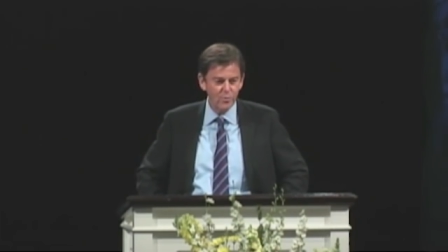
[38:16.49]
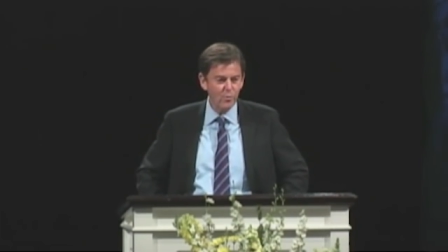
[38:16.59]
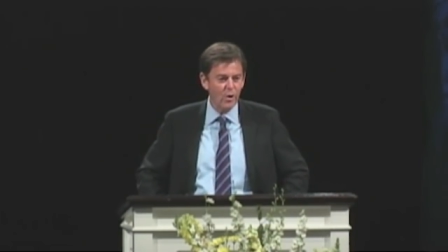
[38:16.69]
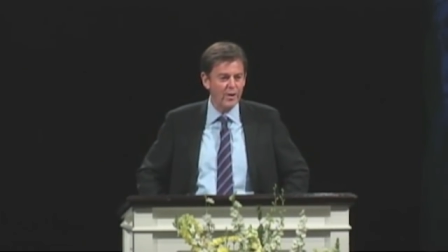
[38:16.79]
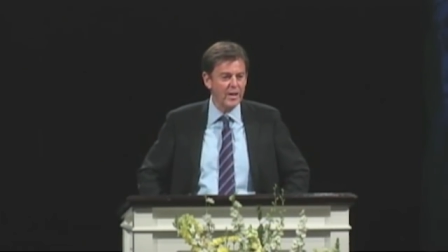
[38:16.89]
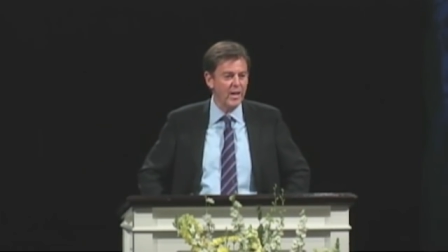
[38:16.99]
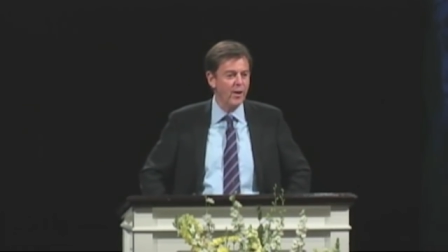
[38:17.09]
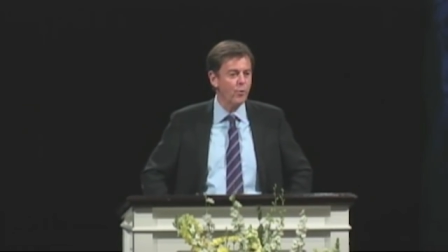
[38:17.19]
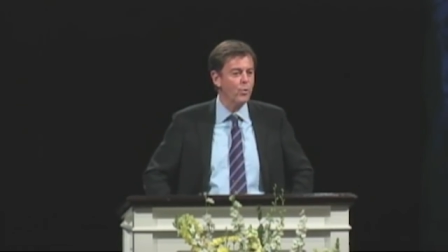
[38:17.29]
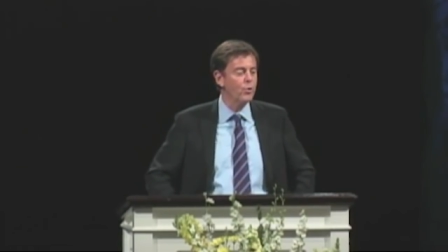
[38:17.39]
One
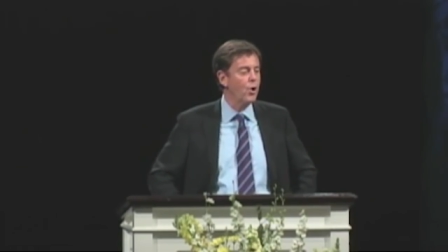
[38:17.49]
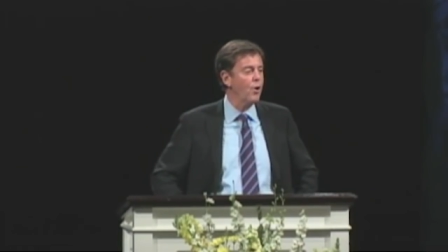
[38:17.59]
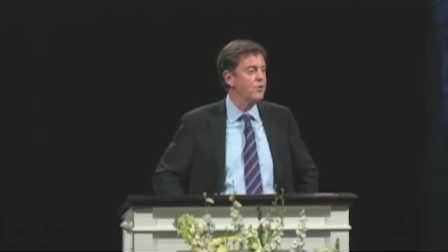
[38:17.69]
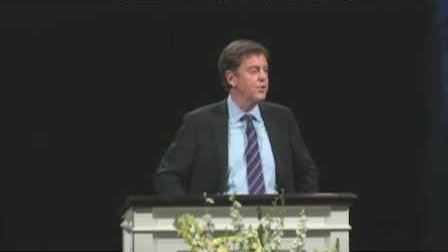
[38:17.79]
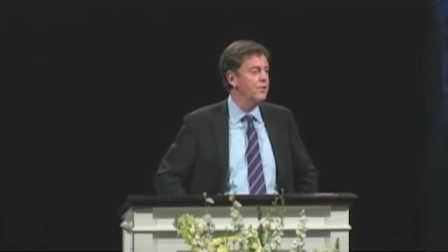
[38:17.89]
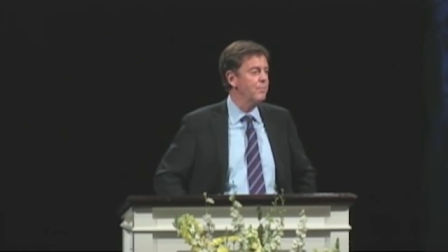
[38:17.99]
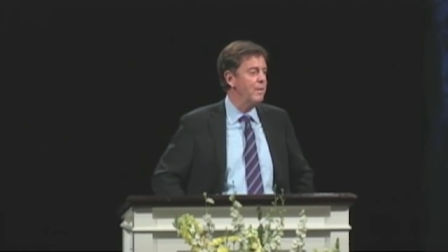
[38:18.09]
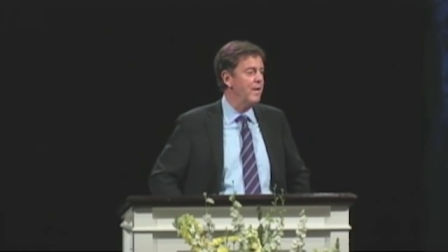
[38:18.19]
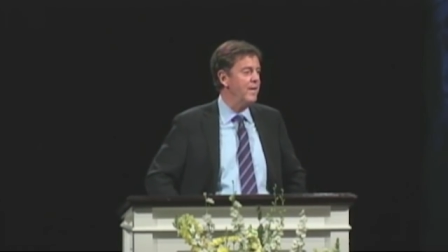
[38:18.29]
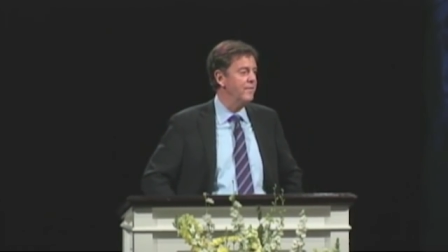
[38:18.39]
here will constant
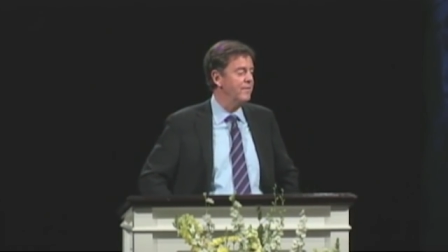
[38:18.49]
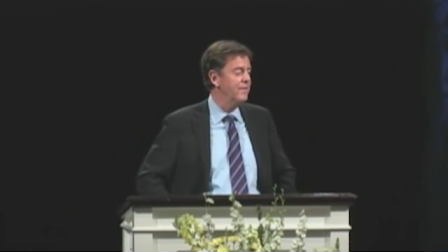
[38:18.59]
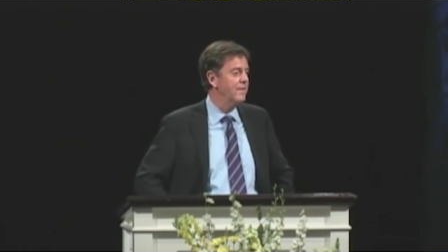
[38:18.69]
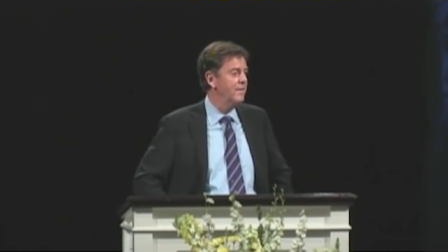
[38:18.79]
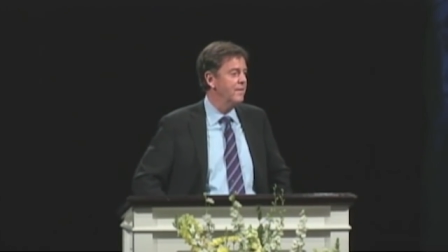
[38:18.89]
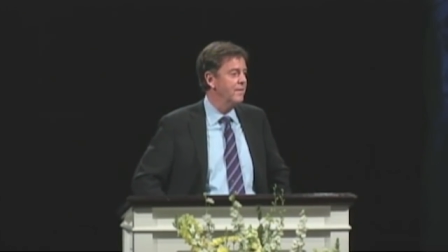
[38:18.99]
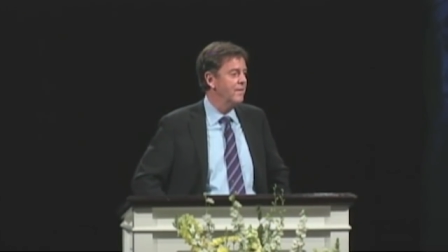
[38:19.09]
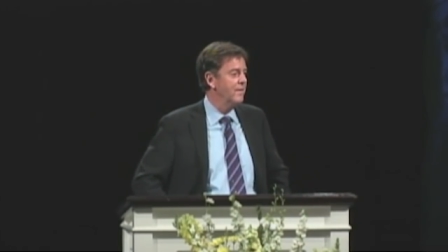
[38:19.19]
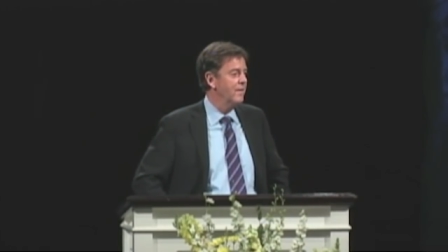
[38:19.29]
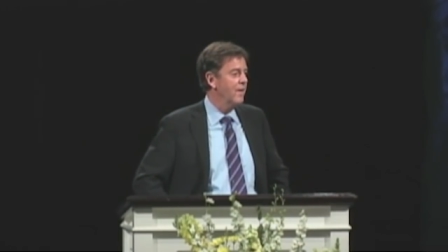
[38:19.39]
be,
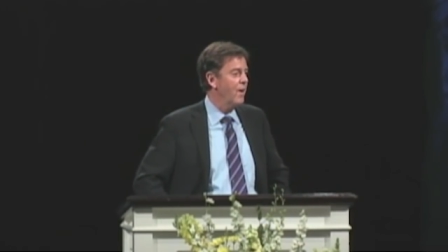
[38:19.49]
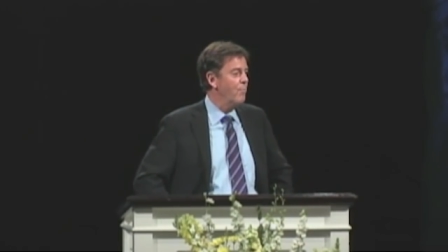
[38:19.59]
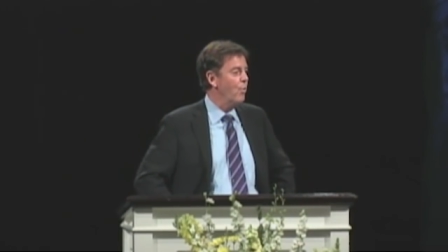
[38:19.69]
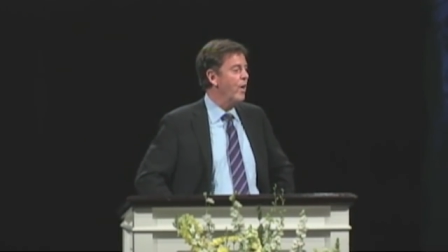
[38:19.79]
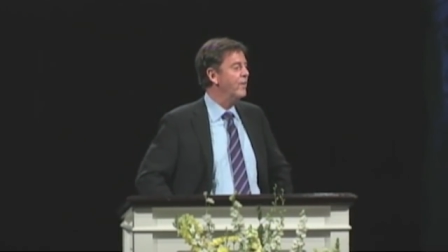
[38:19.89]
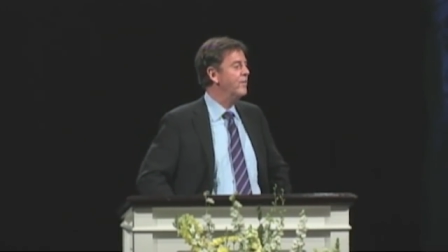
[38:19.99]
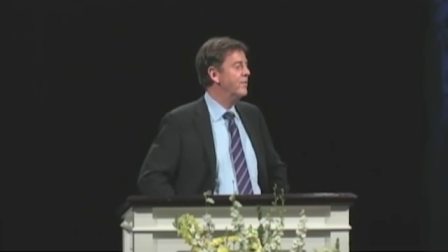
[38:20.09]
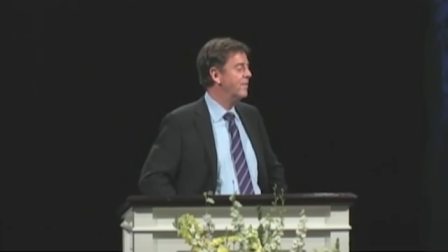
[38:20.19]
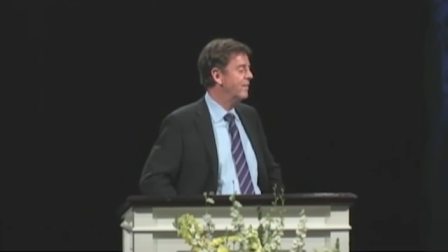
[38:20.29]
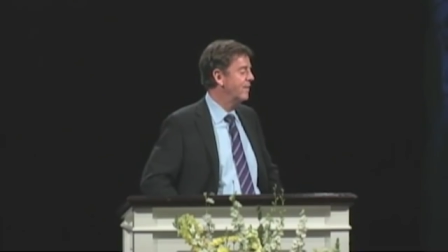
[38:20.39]
come
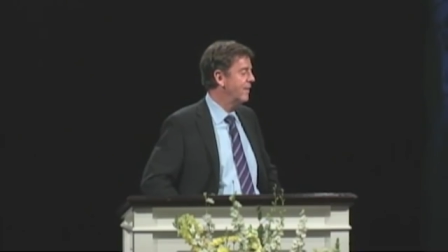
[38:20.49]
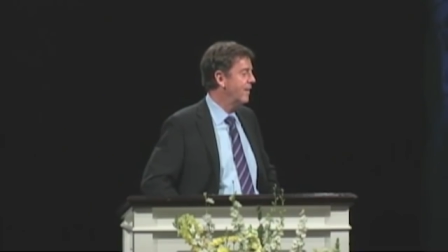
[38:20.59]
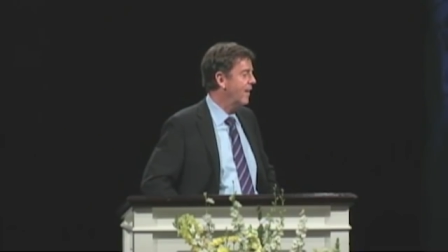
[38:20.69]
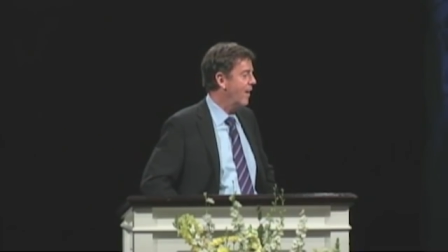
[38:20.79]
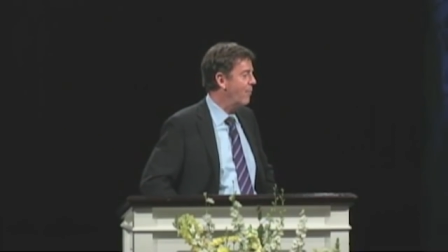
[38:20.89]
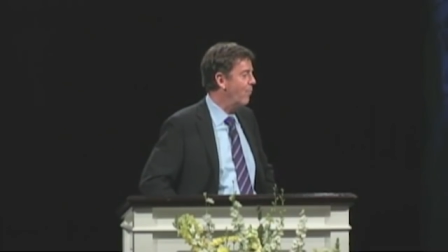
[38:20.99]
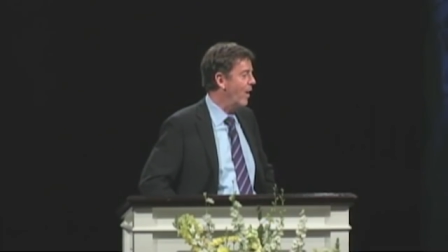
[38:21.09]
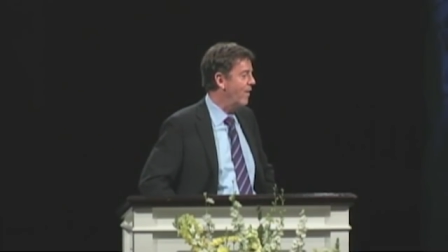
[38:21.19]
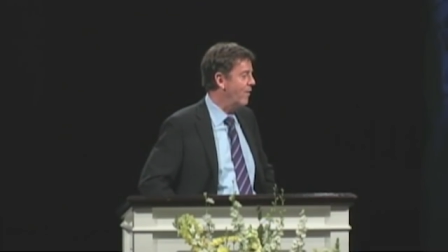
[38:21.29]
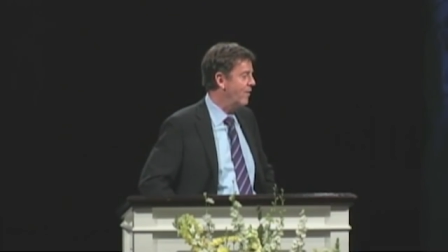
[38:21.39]
wind, come
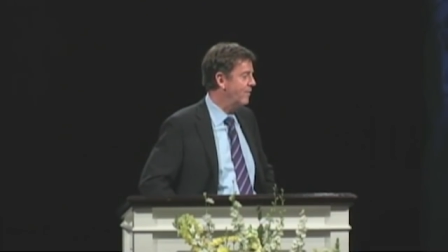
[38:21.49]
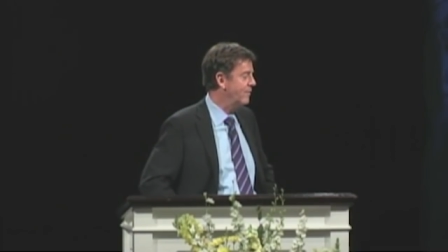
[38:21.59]
weather.